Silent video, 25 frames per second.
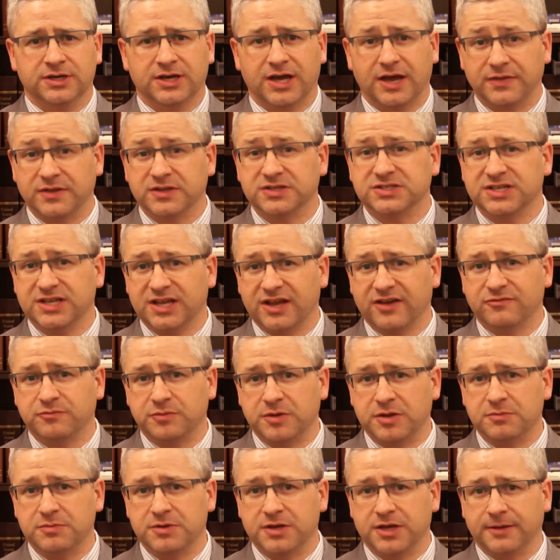at the
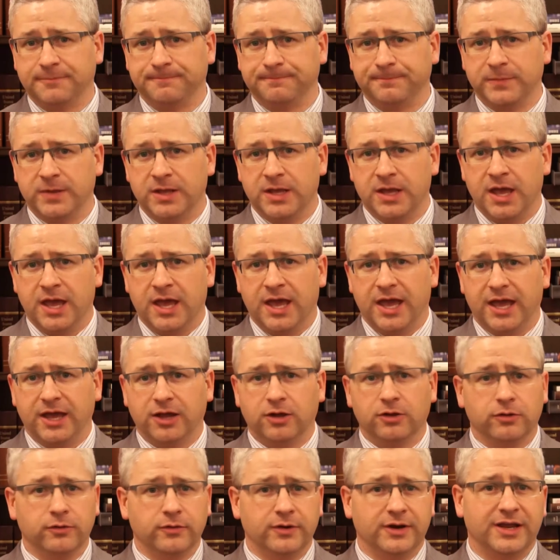CFPB,
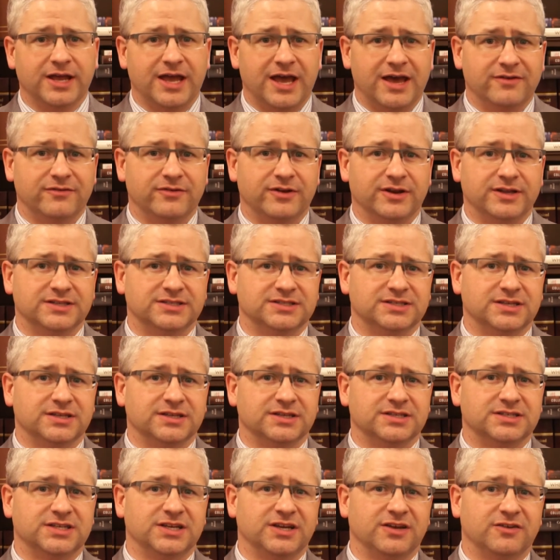including evidence that
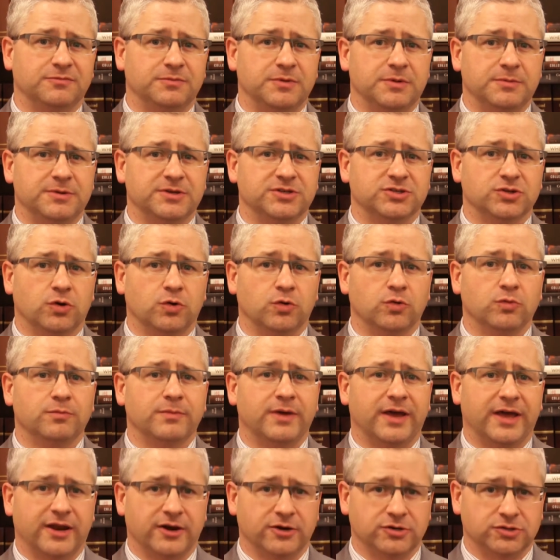the CFPB's own
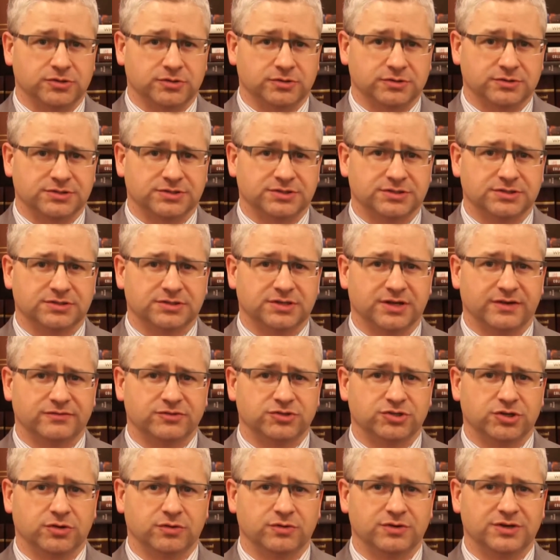managers
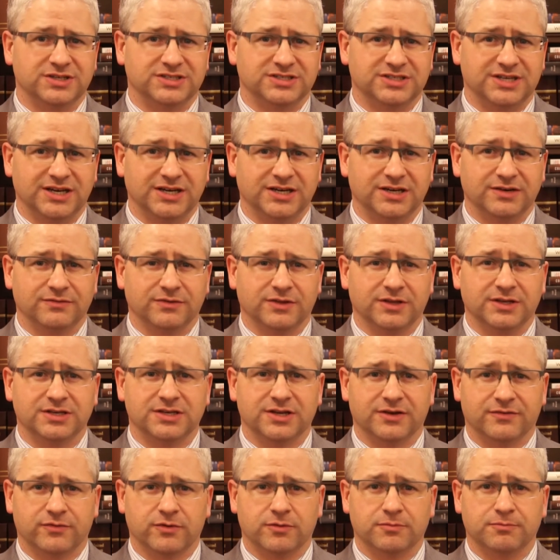have shown distinctively
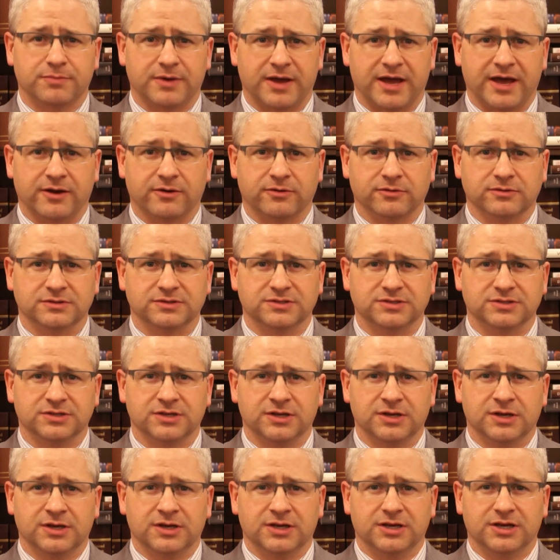different patterns
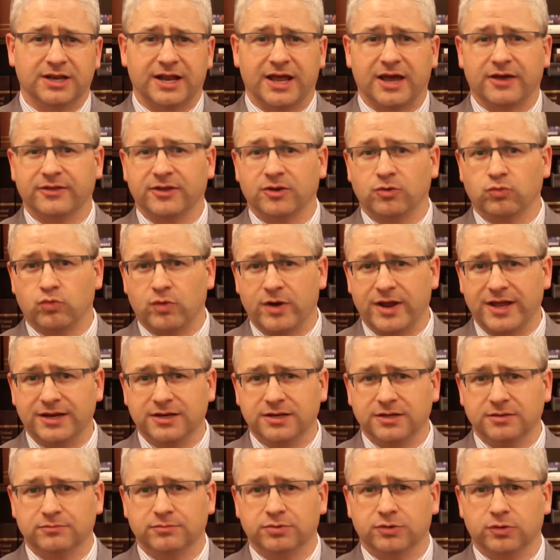in how they
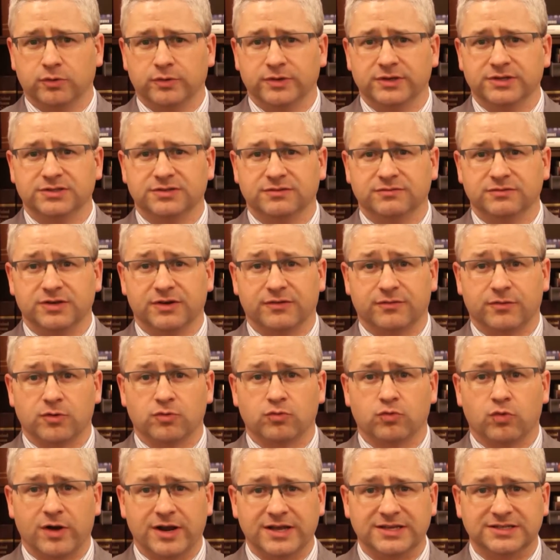rate employees of
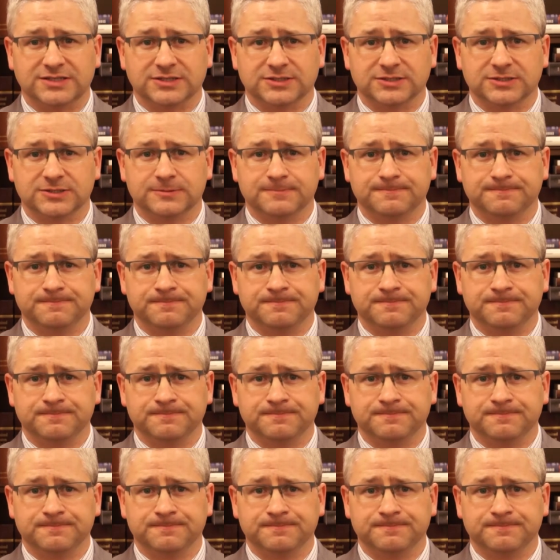different races.